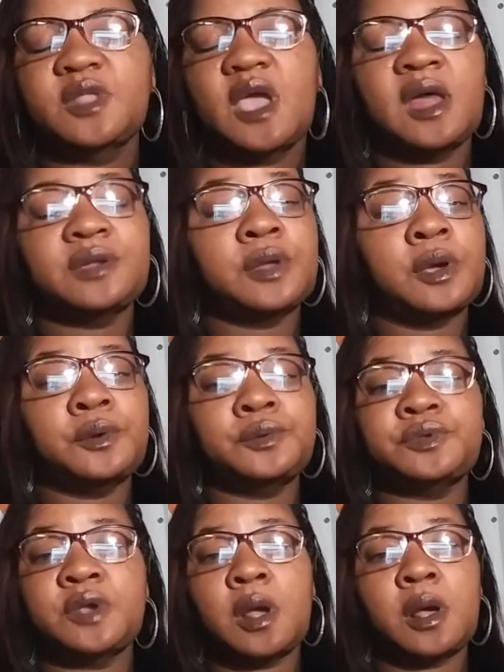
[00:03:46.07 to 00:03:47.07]
I
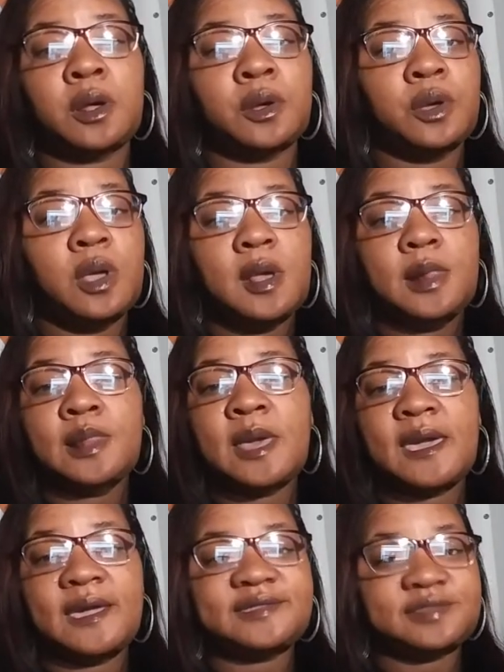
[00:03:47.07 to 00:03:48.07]
told y'all
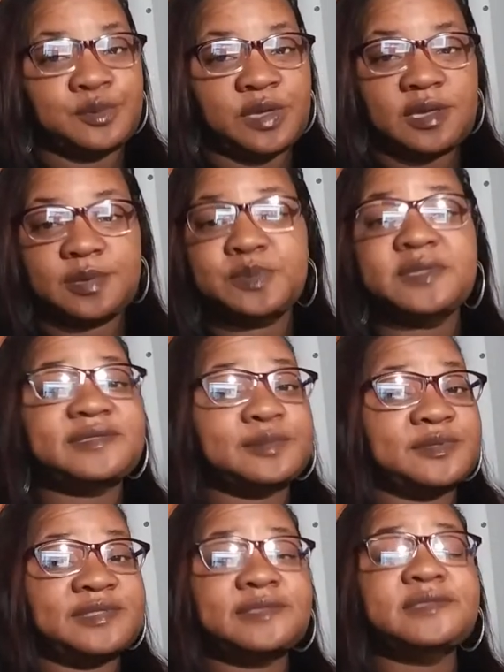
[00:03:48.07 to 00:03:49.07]
last week this
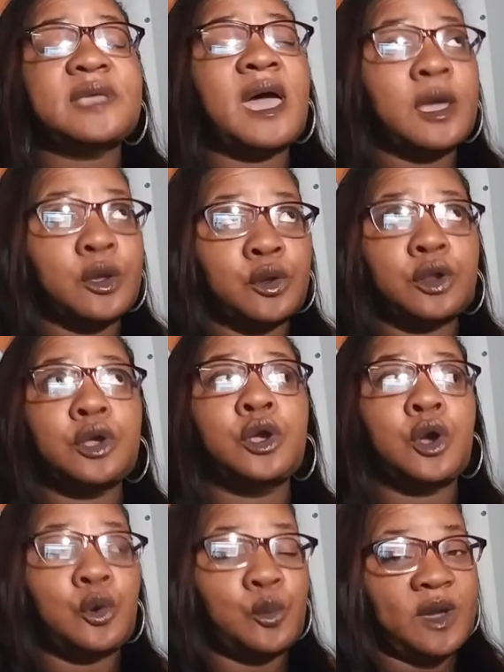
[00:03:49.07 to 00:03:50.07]
was not going to
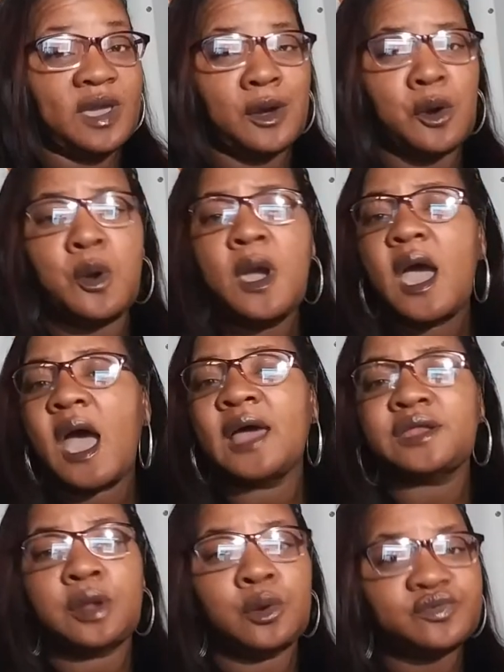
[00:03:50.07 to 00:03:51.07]
go well.
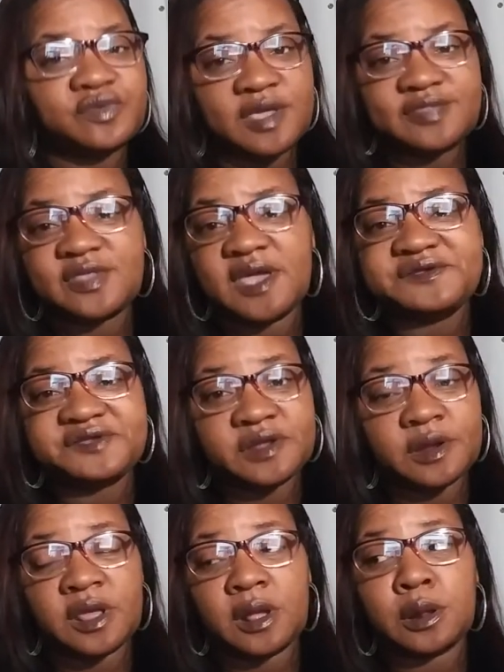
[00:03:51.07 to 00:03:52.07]
I don't think they
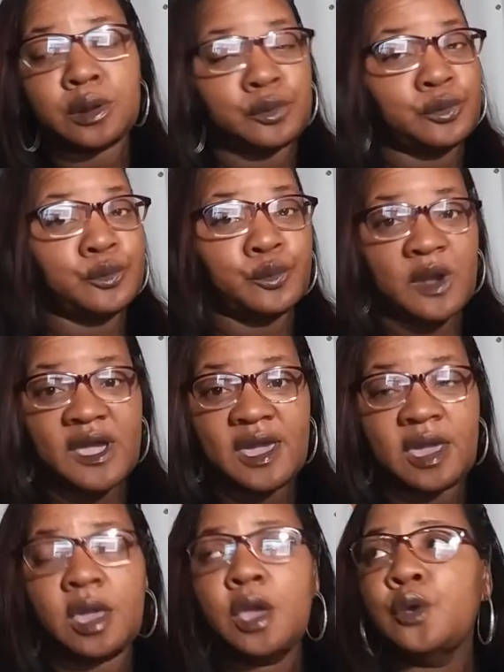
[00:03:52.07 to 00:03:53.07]
should include
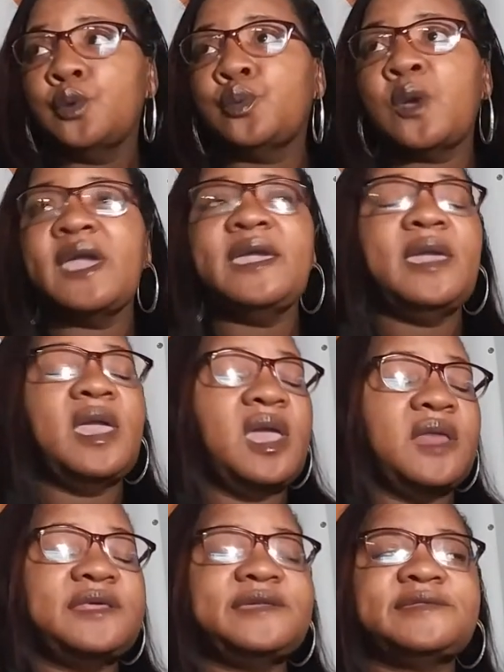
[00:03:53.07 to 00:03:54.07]
Ray. Ray
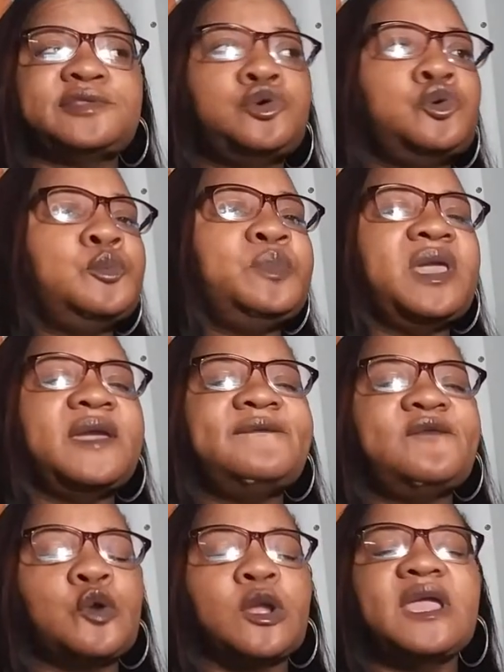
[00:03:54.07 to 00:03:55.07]
head is too big
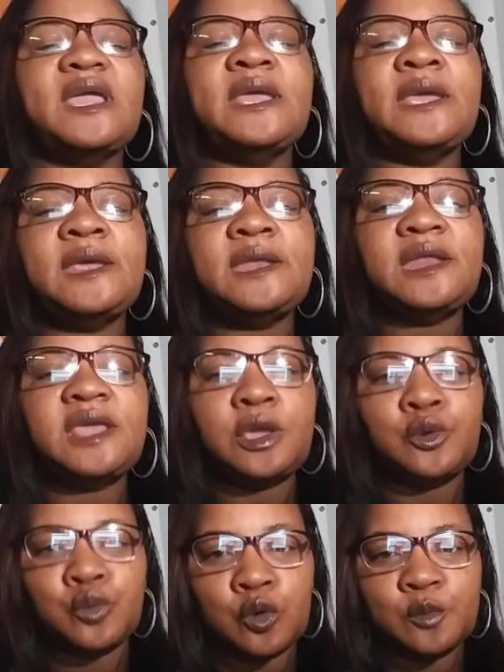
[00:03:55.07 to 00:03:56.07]
for any
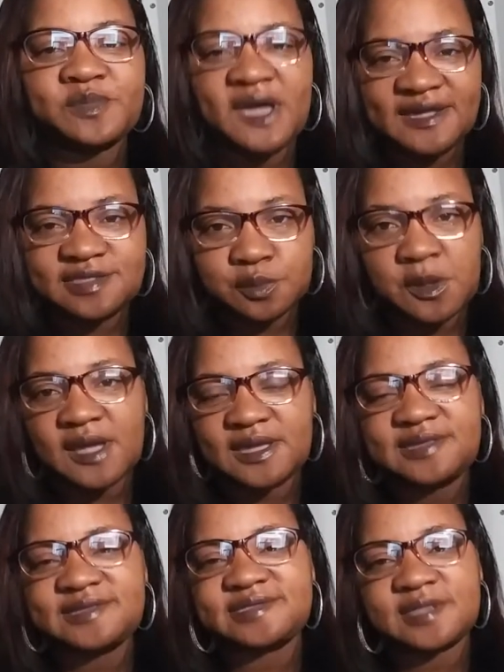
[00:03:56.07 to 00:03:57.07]
group. That's why
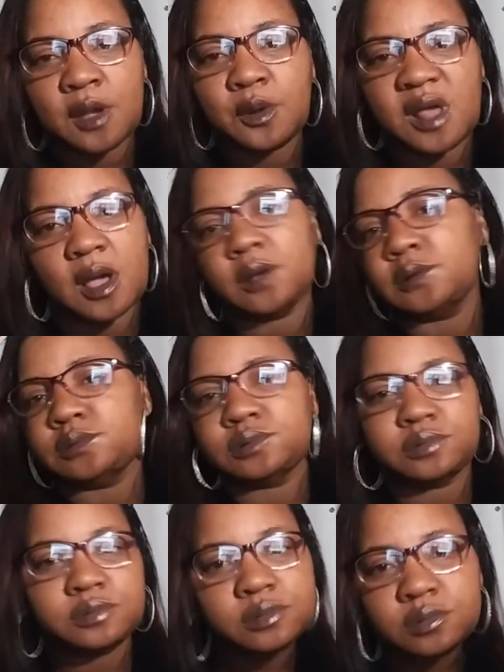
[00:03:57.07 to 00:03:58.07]
he's solo.
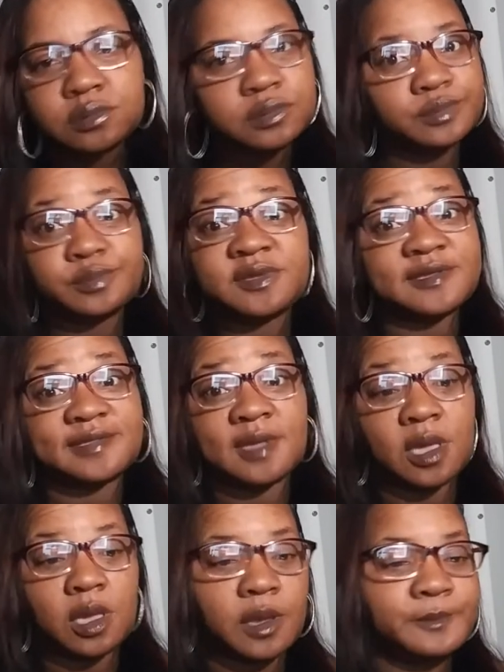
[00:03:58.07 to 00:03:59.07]
Just
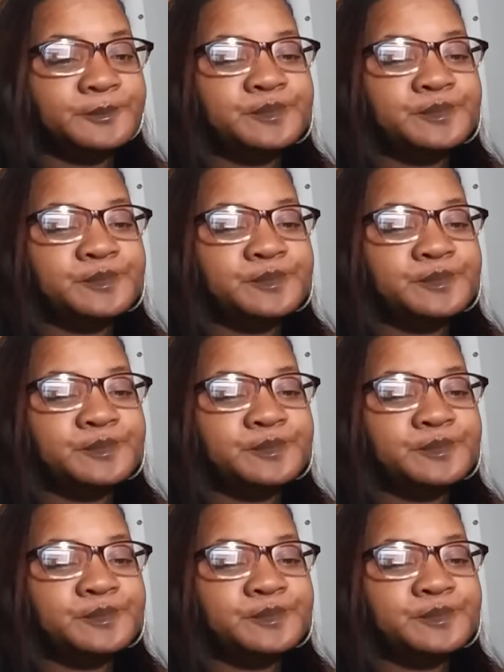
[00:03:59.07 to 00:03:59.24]
saying.